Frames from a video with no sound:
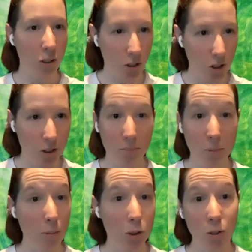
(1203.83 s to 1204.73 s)
So just
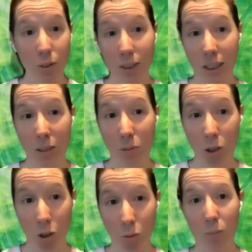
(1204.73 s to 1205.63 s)
maybe don't even send them to
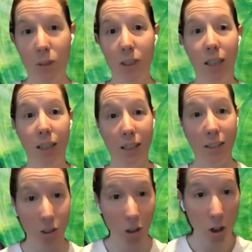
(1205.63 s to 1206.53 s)
your website, and
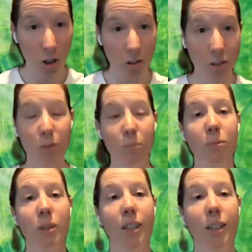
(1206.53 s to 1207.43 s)
then call them.
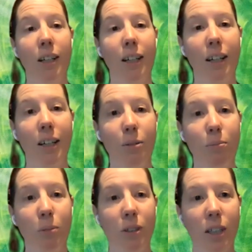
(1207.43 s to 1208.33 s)

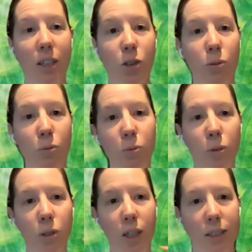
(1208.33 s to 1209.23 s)
But then
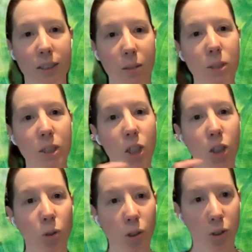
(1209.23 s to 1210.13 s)
at some stage,
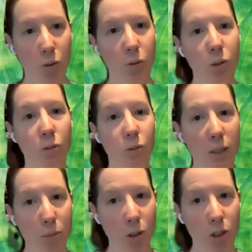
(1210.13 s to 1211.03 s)
you also sort of
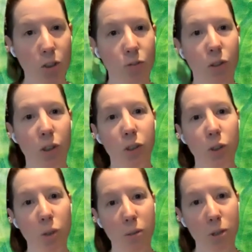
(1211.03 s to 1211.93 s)
deeper into your funnel, you
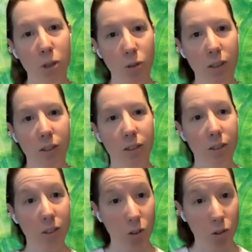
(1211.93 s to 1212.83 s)
want to be doing
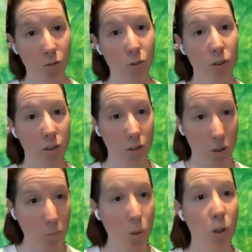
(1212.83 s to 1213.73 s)
the sort of the
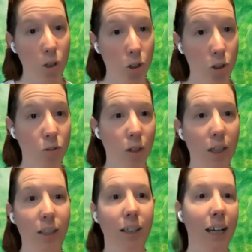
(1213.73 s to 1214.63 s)
push,
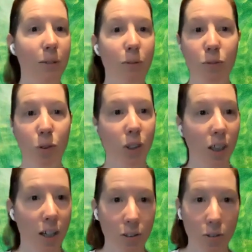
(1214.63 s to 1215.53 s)
right? Hey, we've only
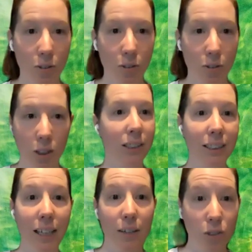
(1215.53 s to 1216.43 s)
got 3
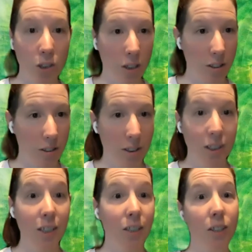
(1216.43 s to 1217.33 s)
spots left on
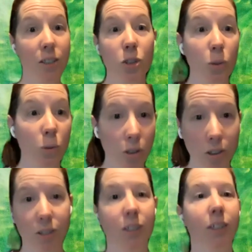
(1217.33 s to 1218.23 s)
this
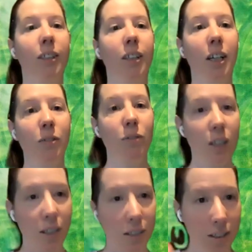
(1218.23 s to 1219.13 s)
tour kind of thing.